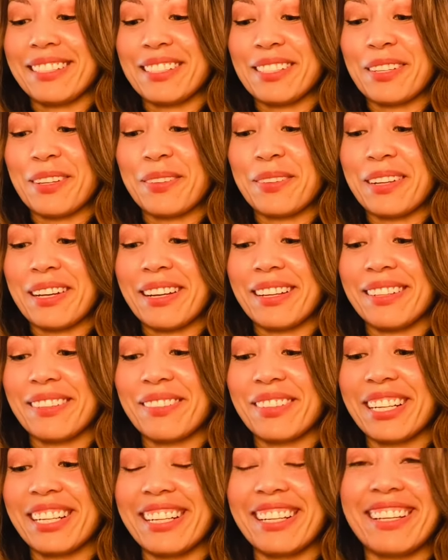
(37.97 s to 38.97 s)
So
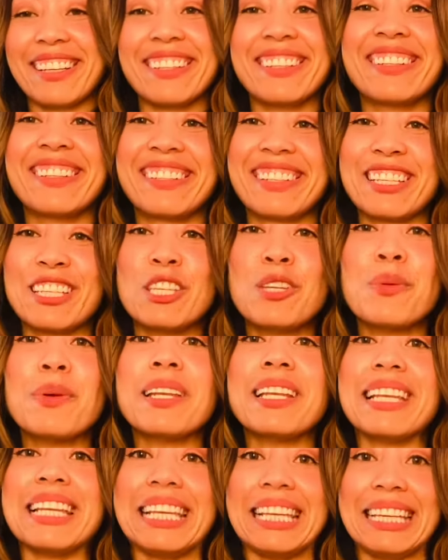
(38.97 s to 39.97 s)
we're going to get you
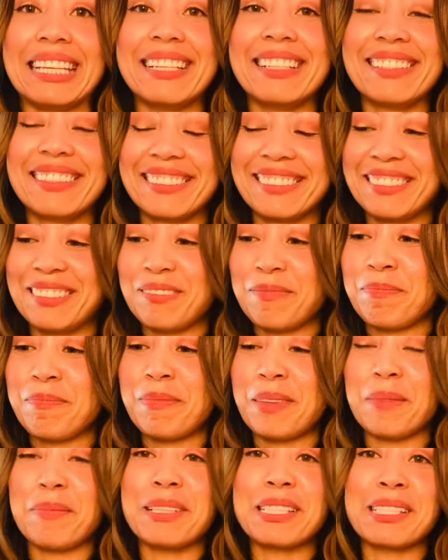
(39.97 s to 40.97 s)
and me.
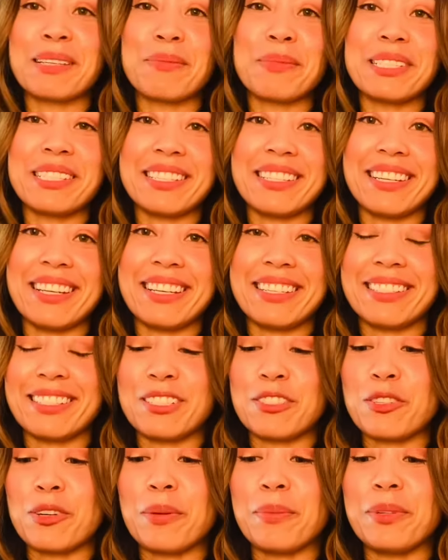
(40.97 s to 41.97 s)
Maybe someone's knee is
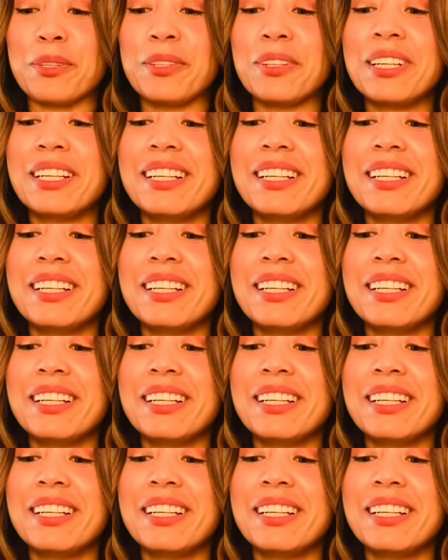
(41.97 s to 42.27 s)
in trouble.